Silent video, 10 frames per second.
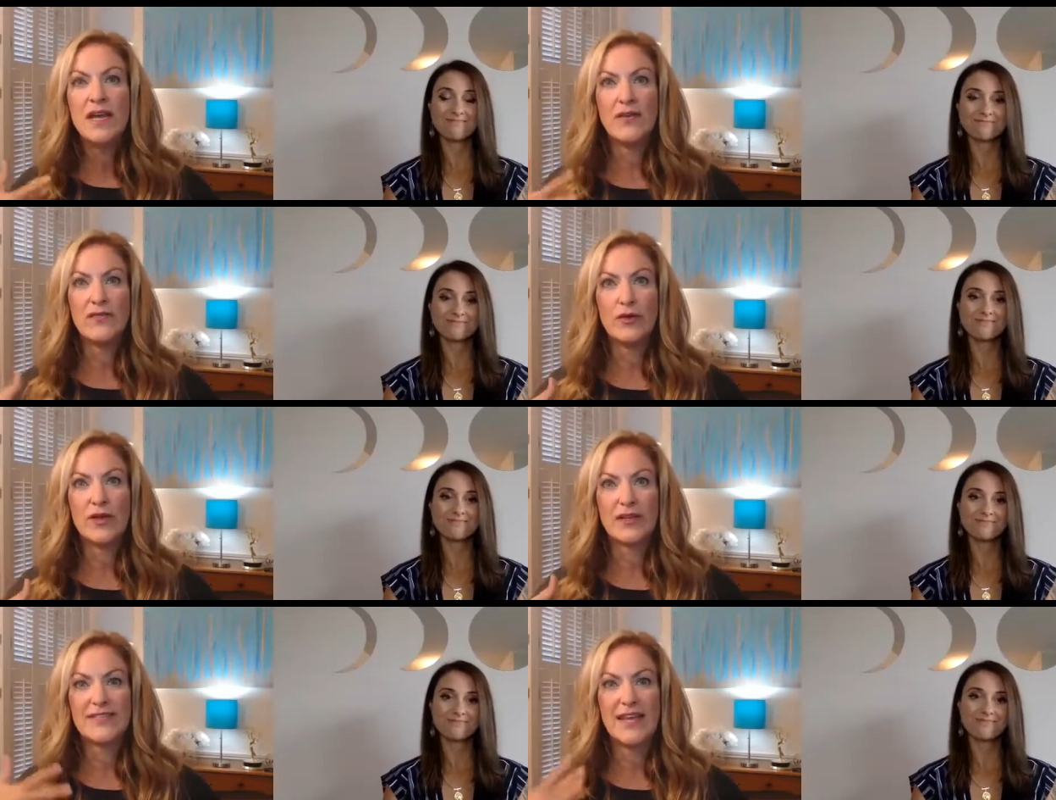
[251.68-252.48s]
Speaker 1: if you
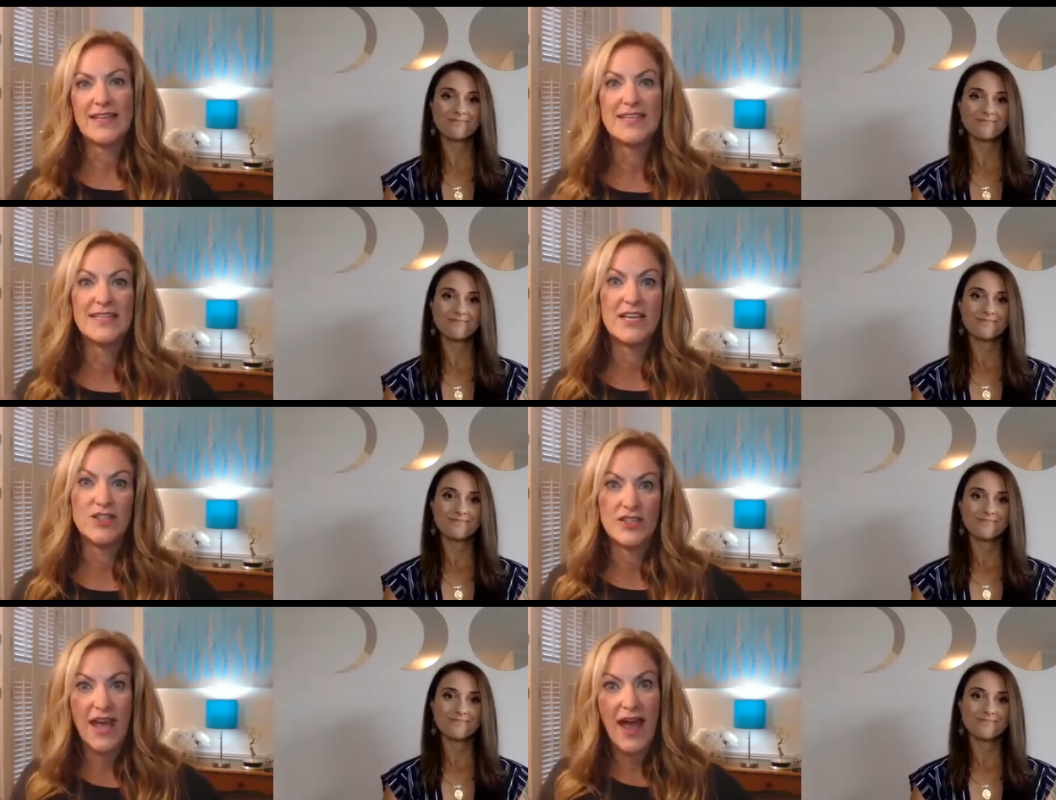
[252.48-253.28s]
can set the
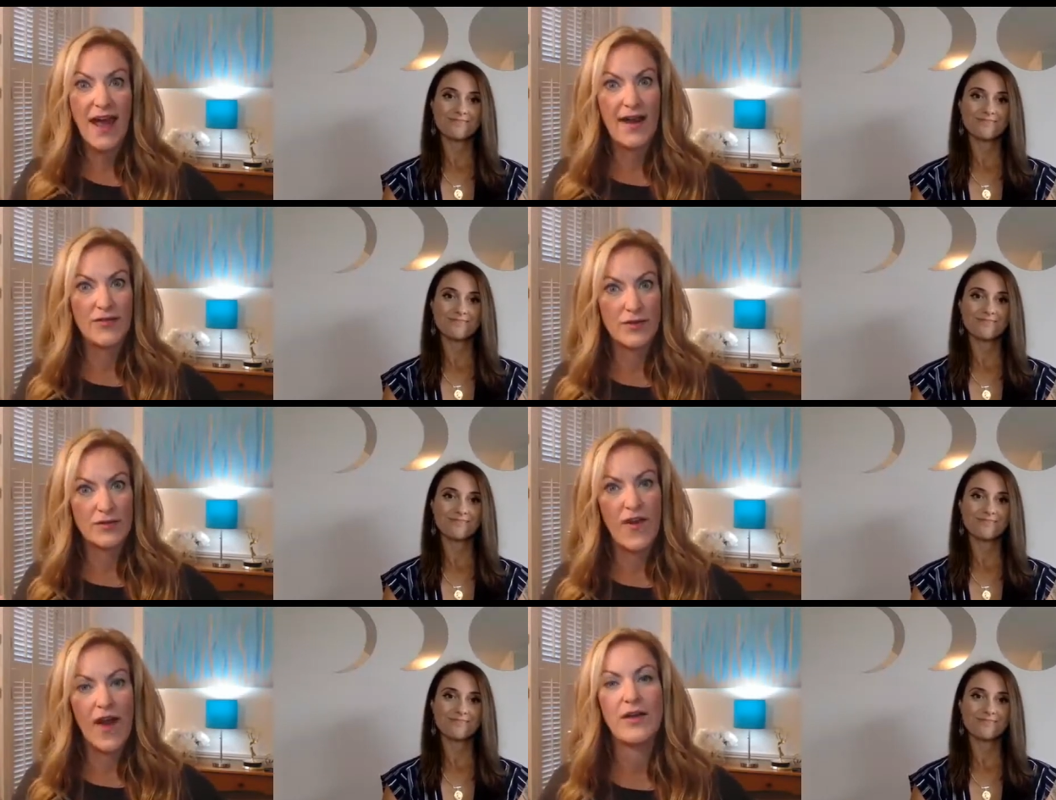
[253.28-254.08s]
intention to have
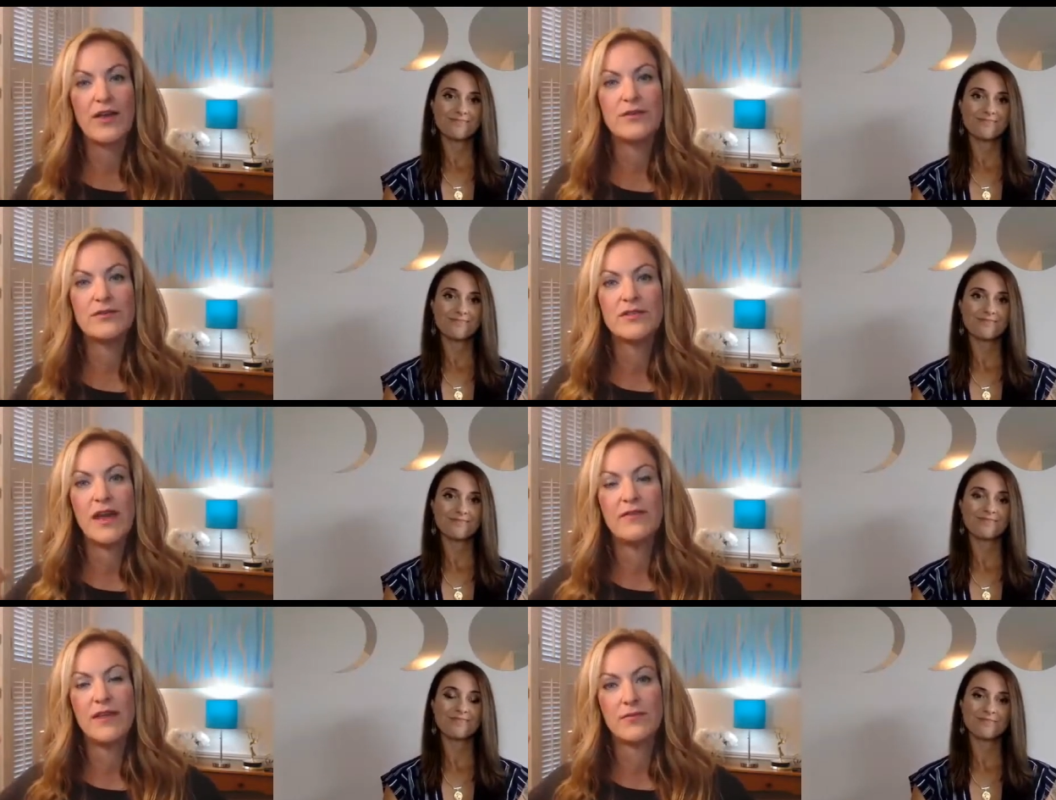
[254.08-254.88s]
those values
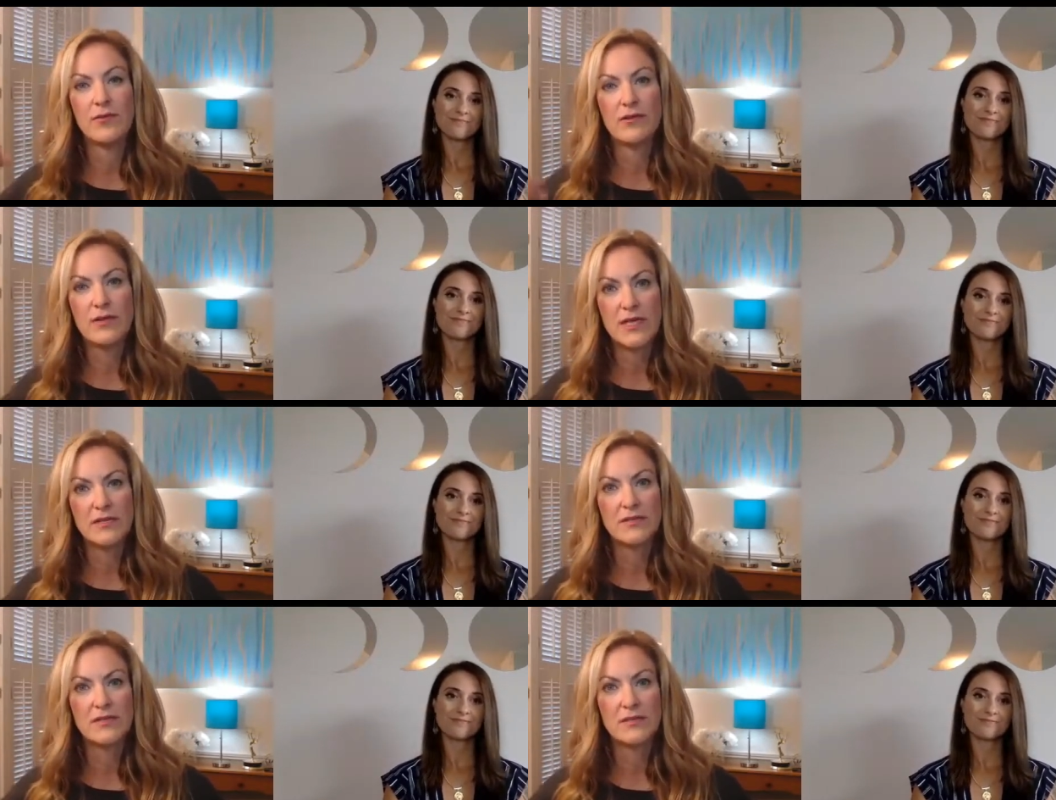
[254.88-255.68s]
and then
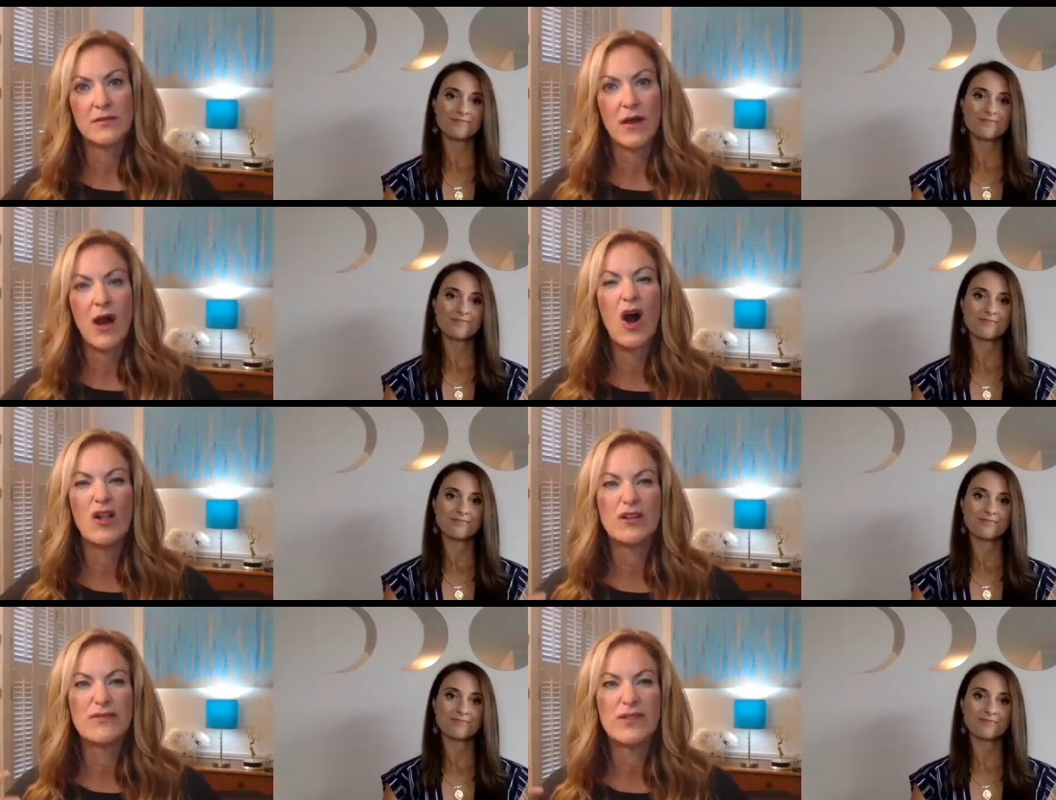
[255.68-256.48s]
release
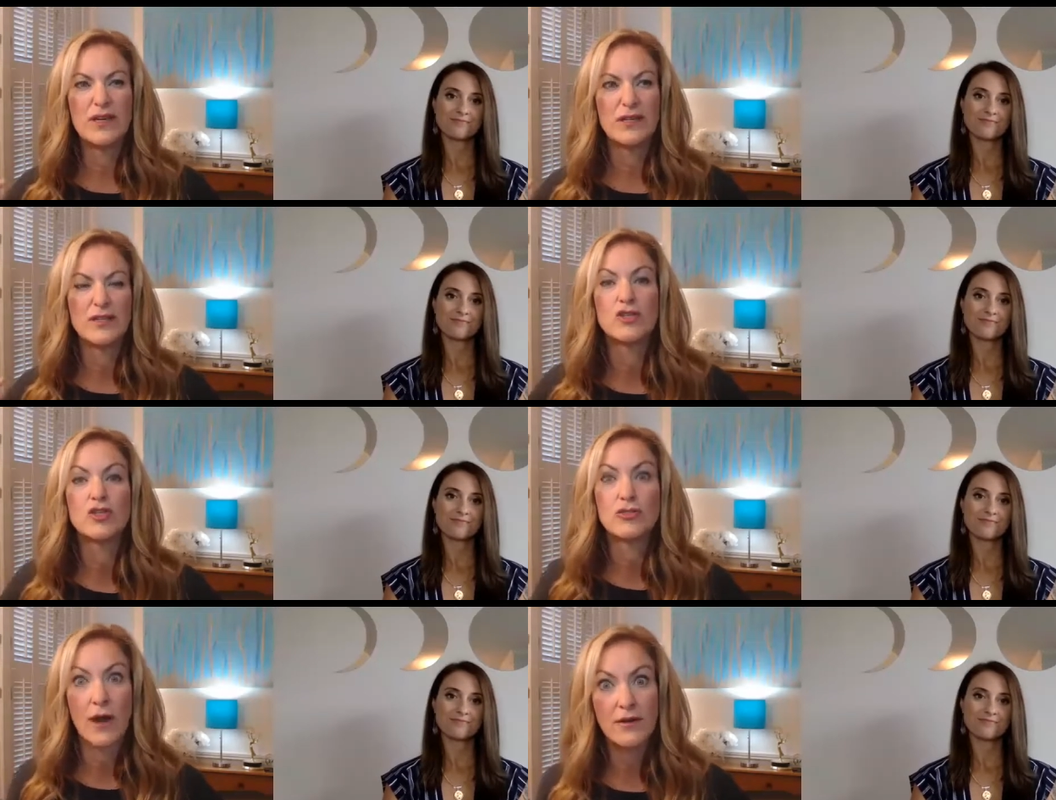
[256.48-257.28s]
all of the the
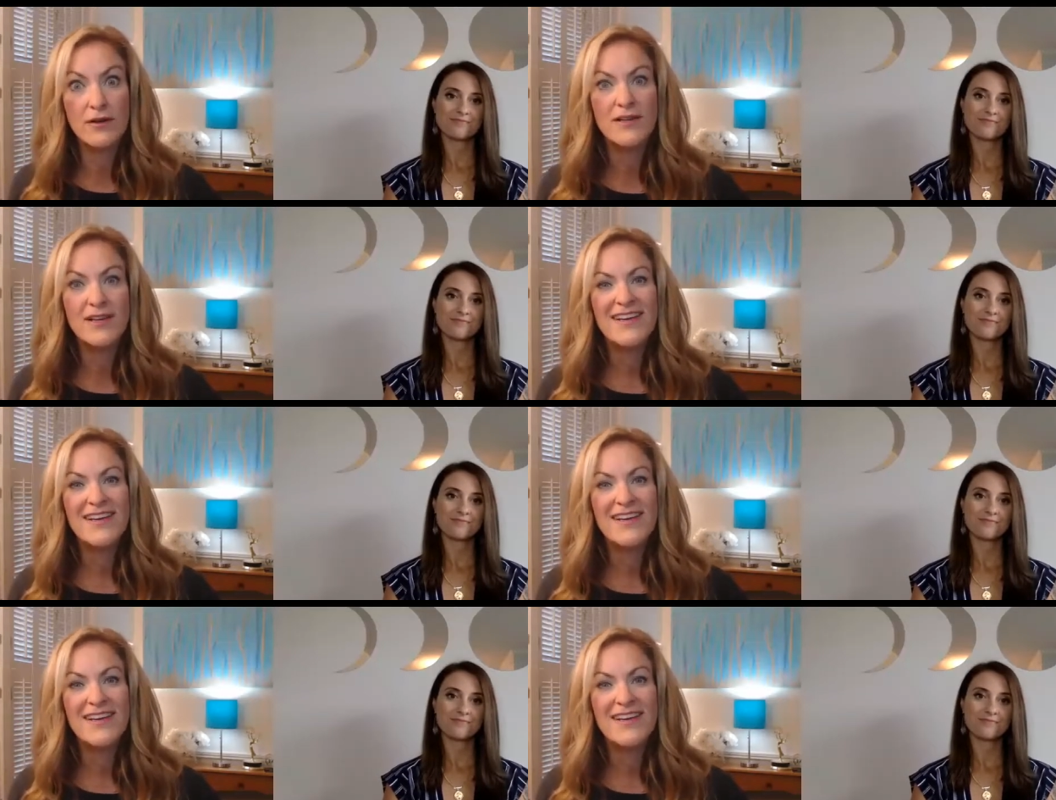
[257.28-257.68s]
struggle,